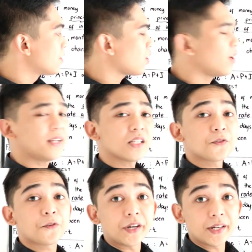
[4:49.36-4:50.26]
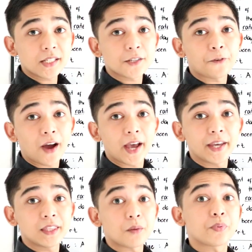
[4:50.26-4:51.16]
So let us first
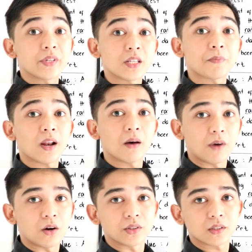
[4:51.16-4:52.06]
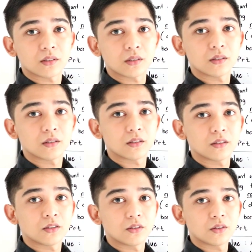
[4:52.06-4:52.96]
find the principal amount,
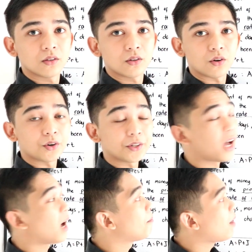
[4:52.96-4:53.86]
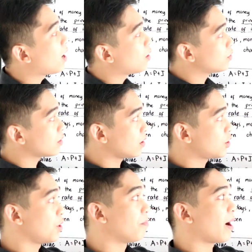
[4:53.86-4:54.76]
or the amount
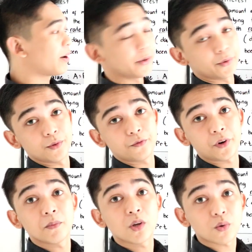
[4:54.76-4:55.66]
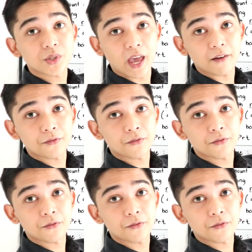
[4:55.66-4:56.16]
she borrowed from Joseph.